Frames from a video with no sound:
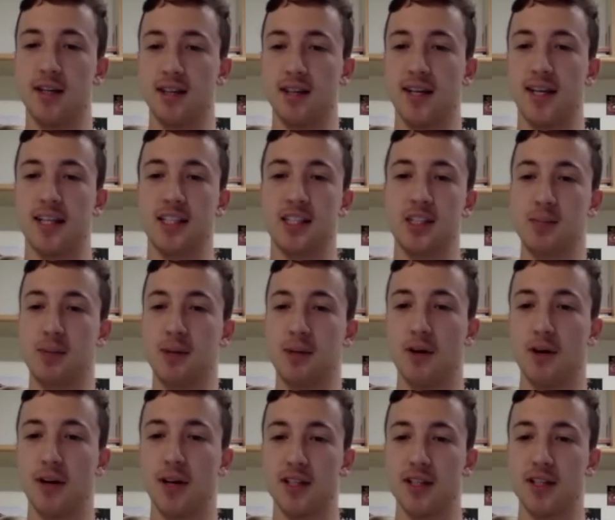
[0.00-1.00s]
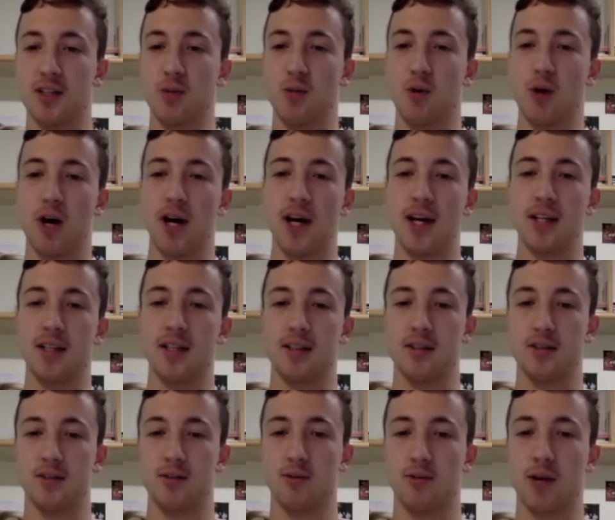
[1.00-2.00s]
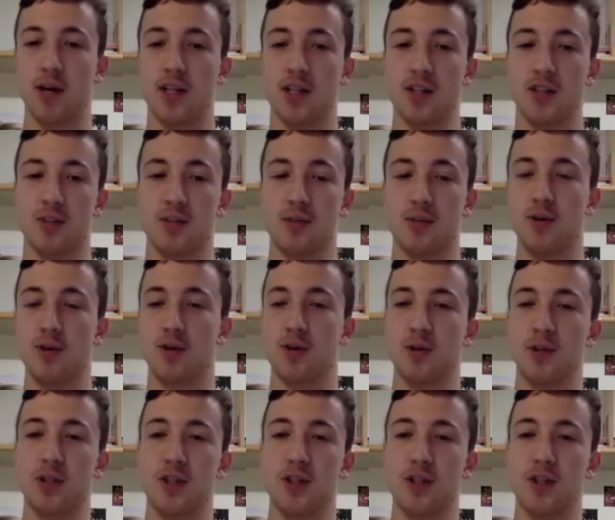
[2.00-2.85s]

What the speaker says: experience a wide range of sports. Would you